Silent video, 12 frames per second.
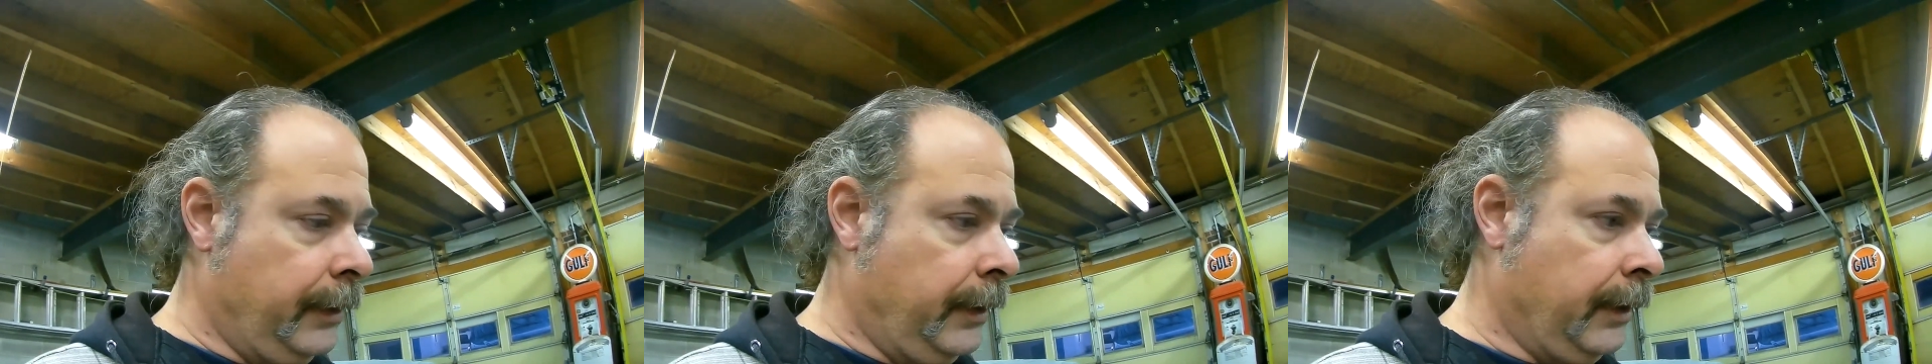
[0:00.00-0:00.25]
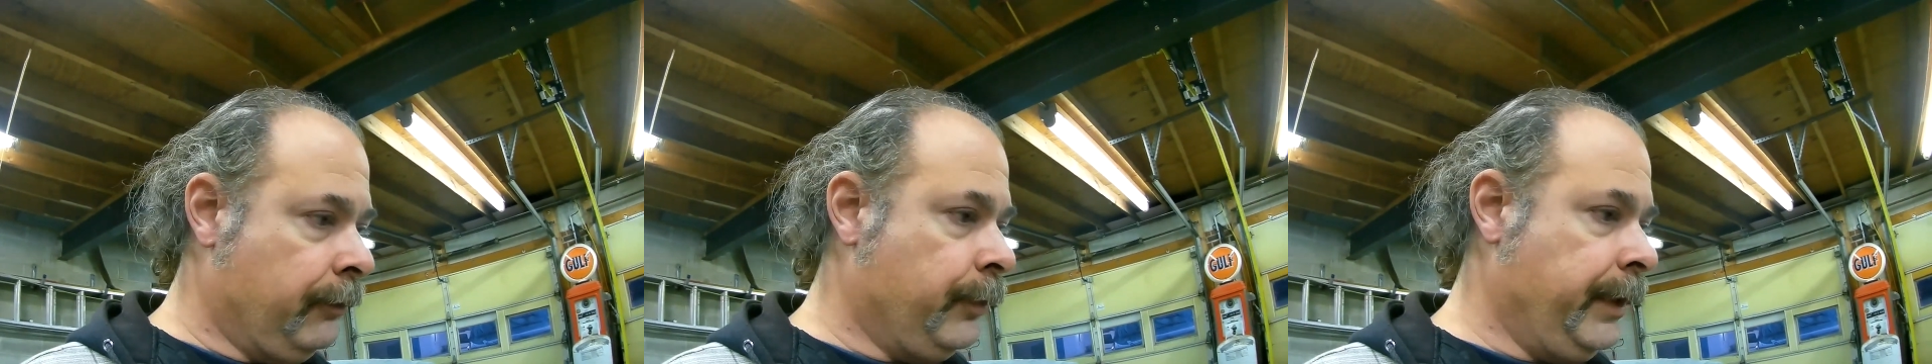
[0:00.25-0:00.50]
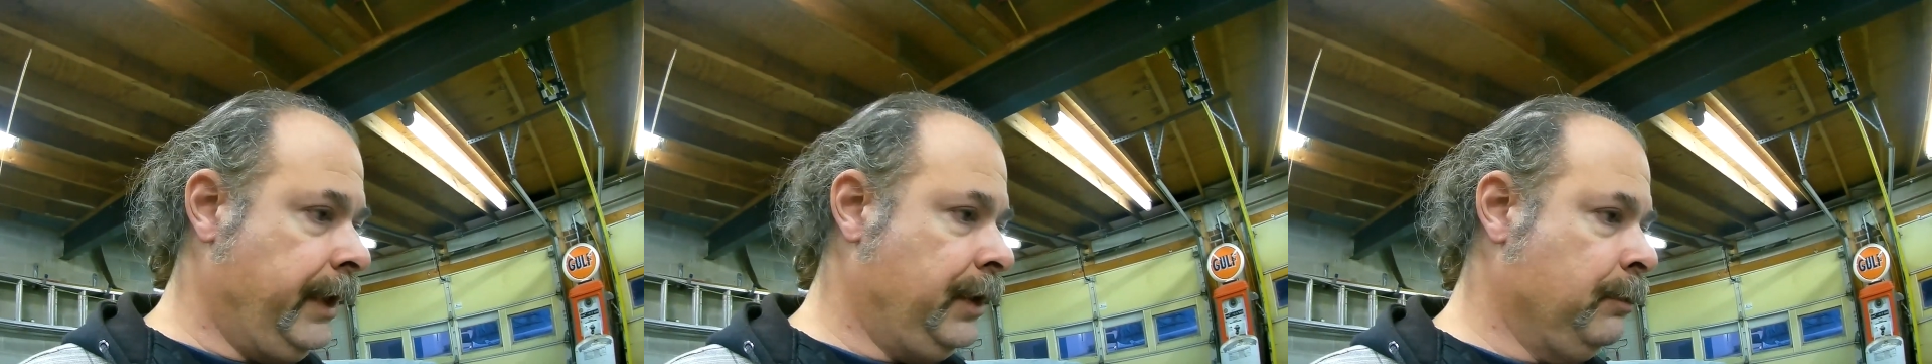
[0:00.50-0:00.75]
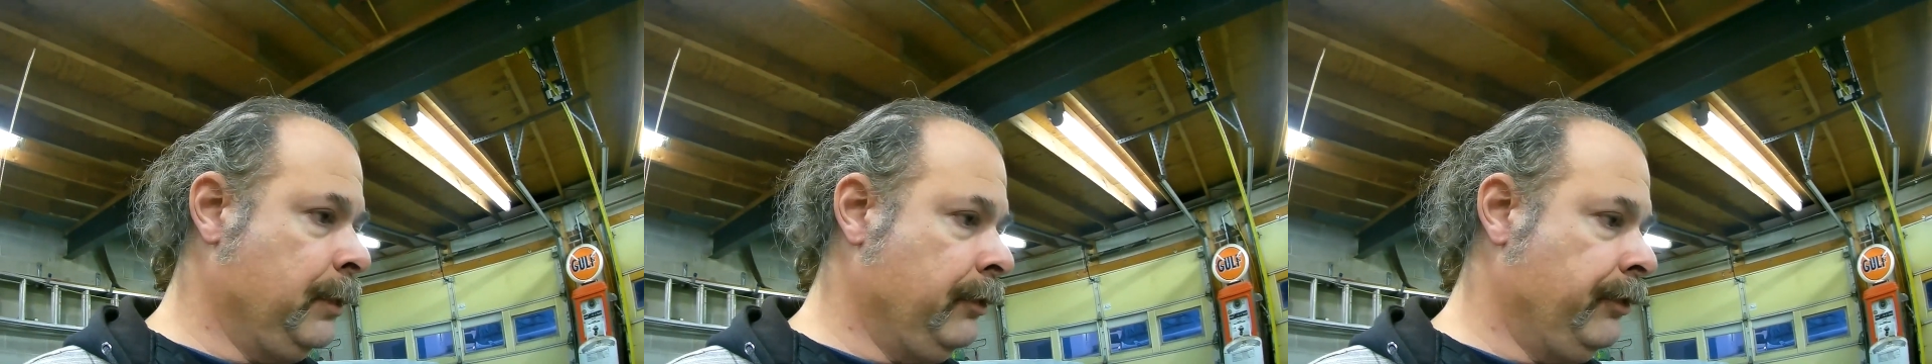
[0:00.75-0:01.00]
if we need to
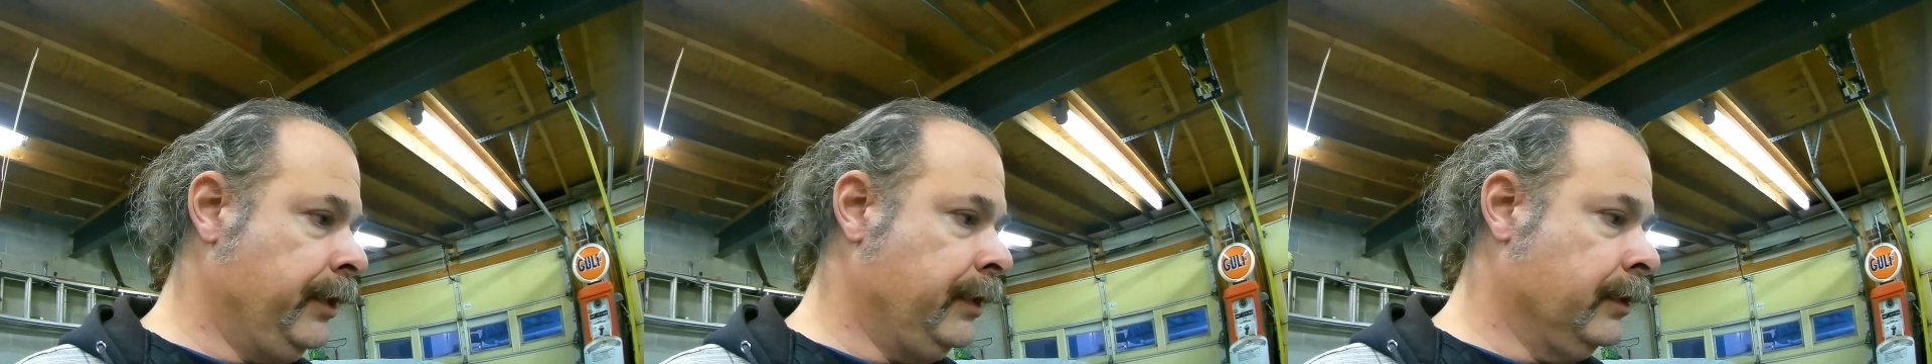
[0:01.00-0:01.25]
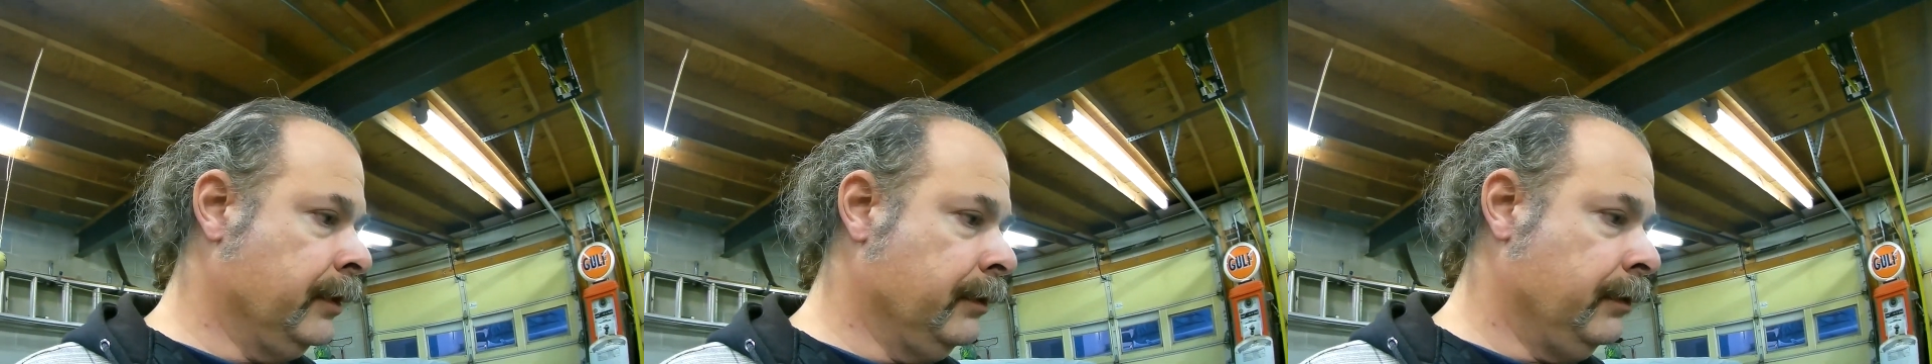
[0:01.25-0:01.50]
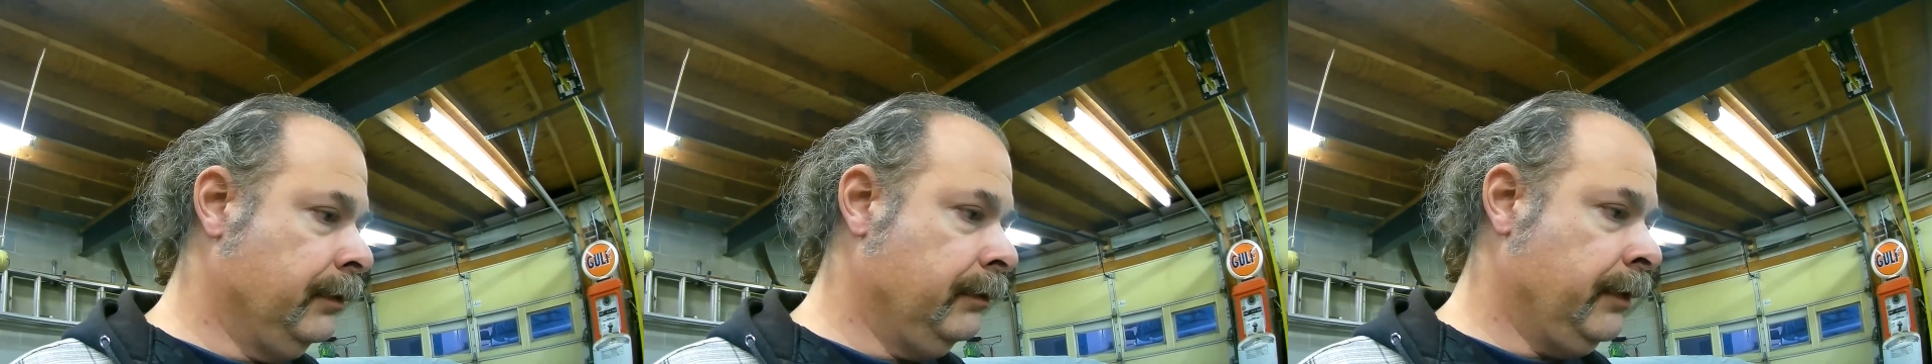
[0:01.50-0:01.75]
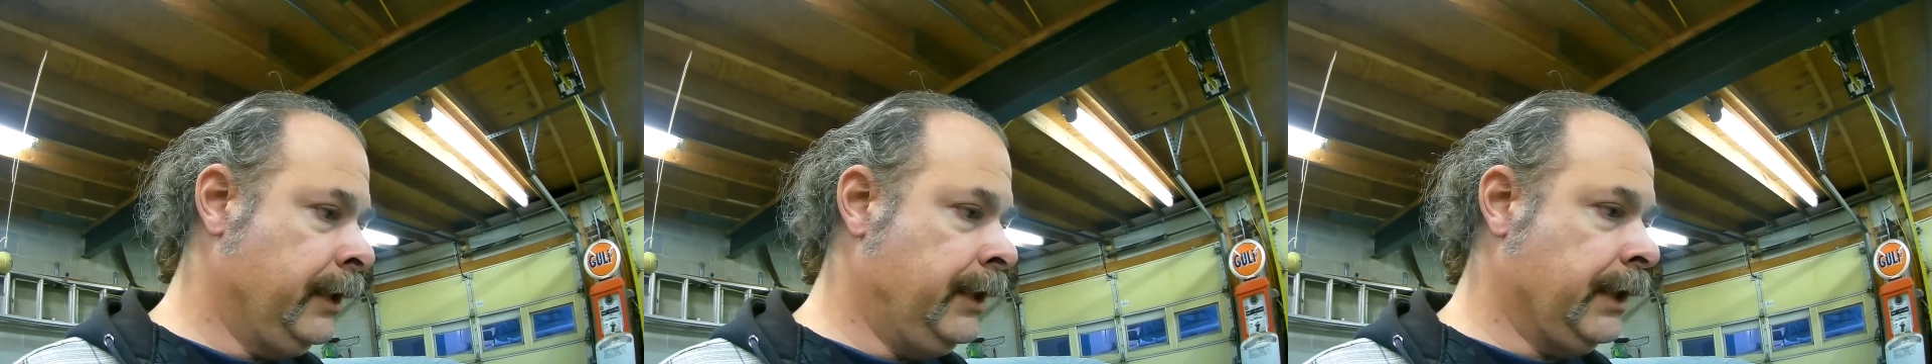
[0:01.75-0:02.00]
move it or
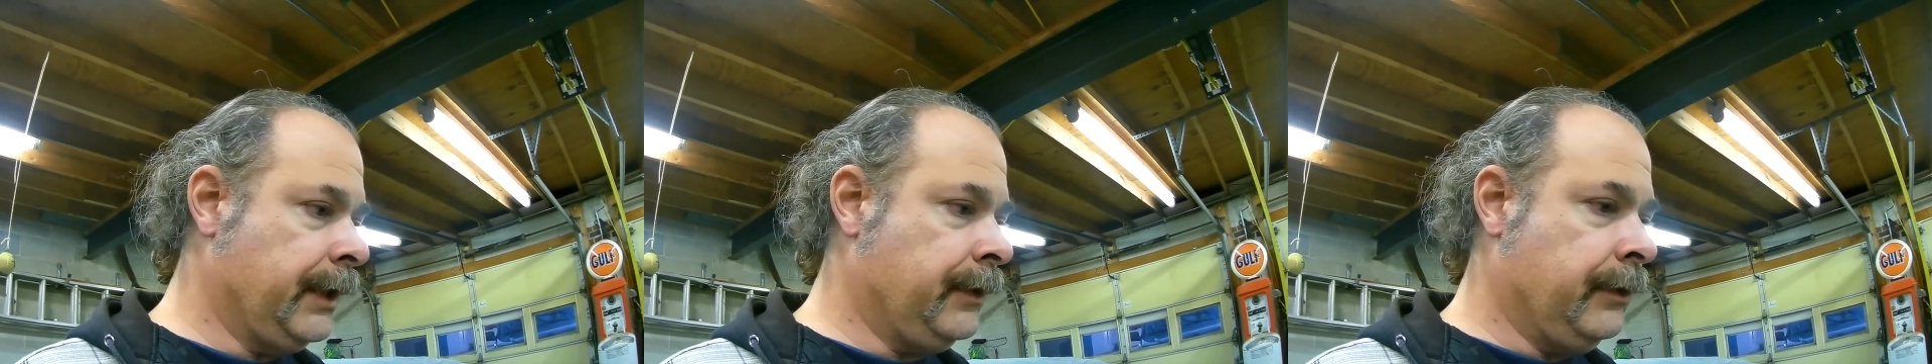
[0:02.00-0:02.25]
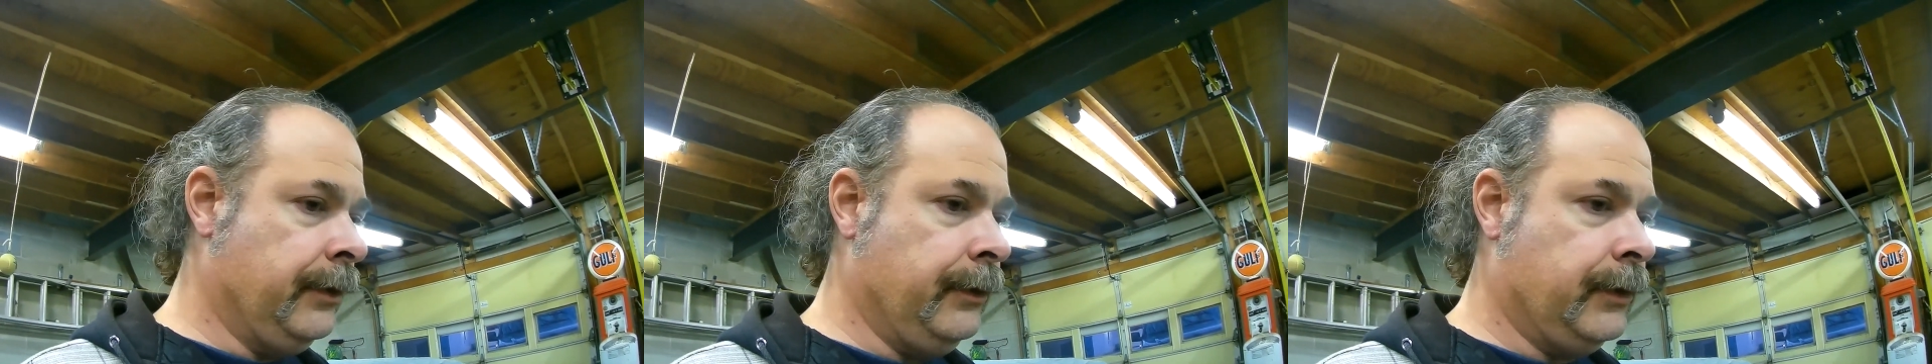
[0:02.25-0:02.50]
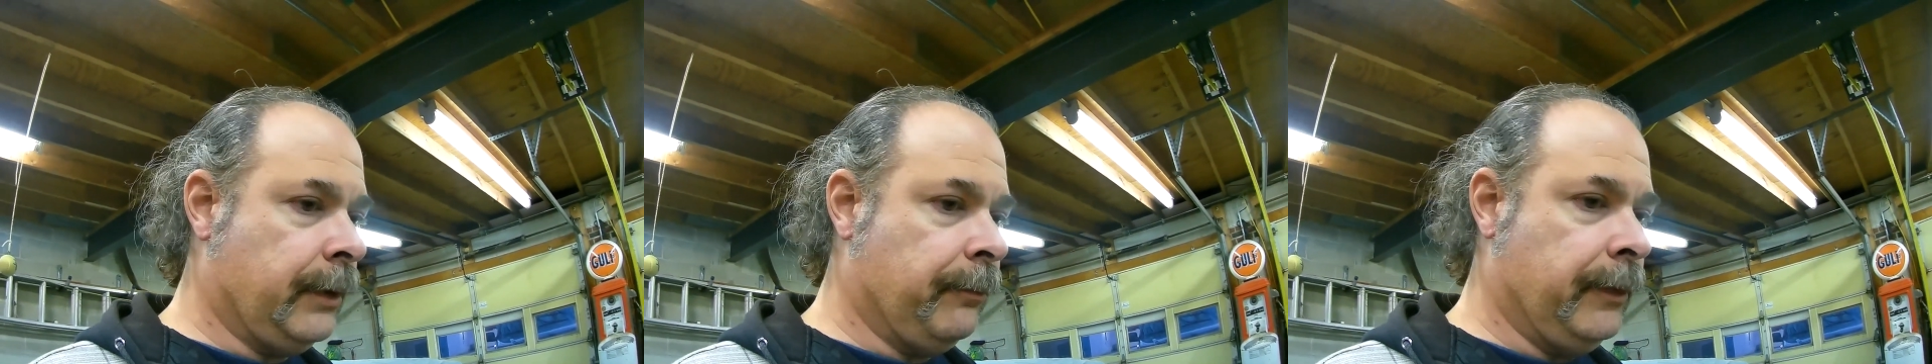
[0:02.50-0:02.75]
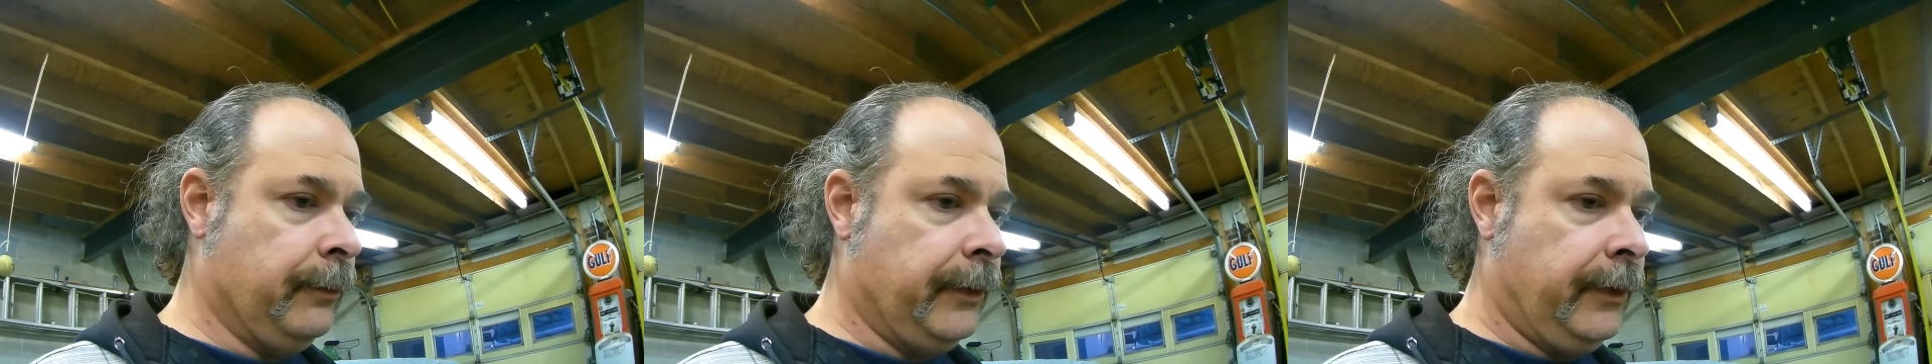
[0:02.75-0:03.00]
adjust or do
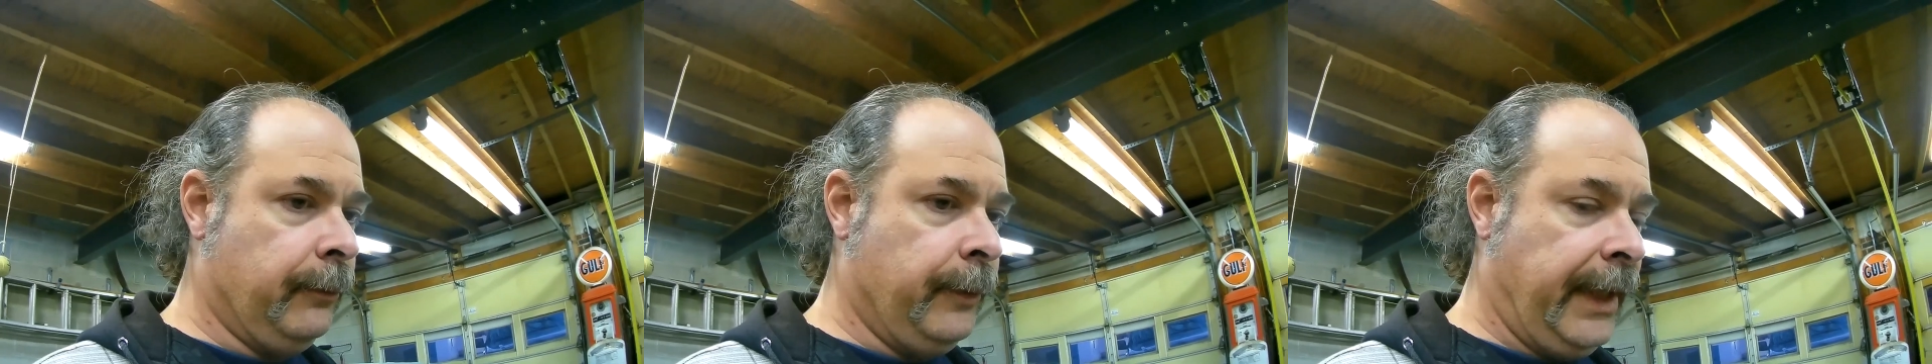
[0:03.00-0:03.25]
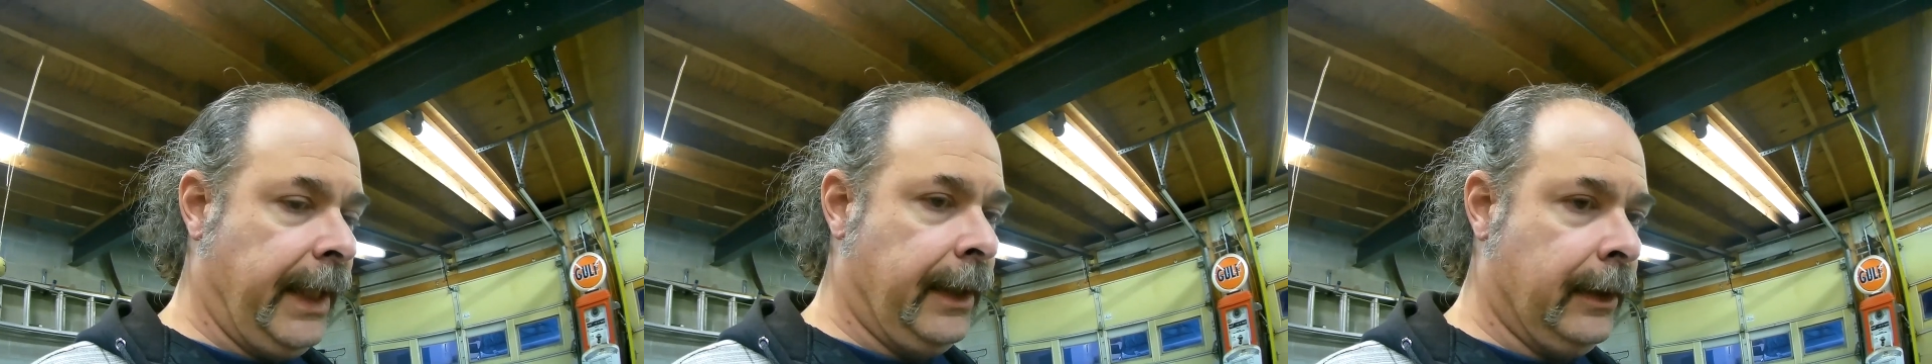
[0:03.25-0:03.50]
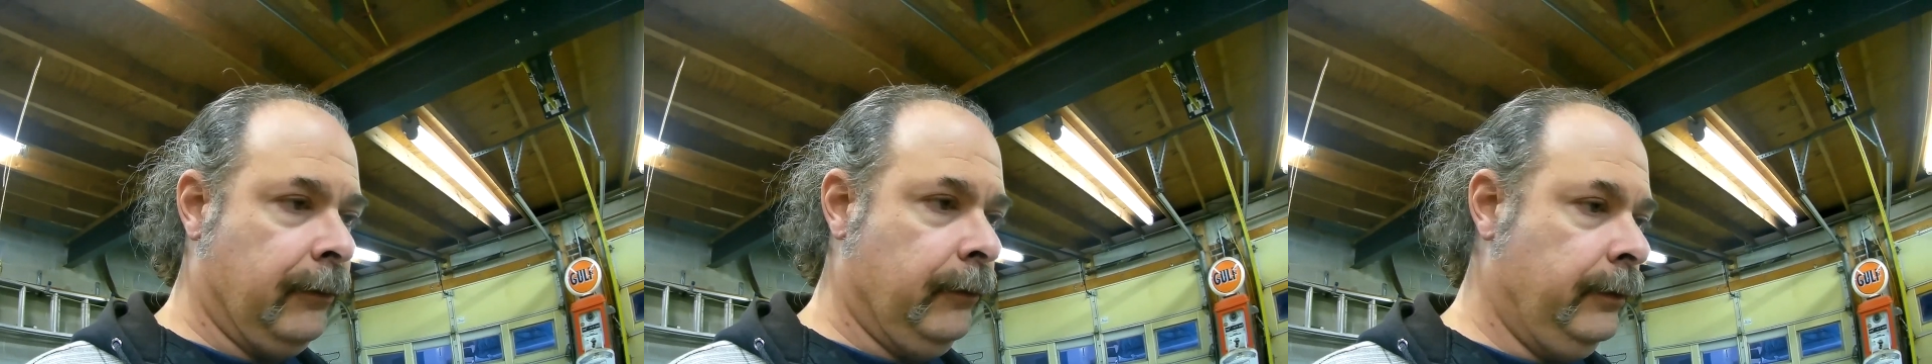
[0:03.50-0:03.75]
something with it, we can.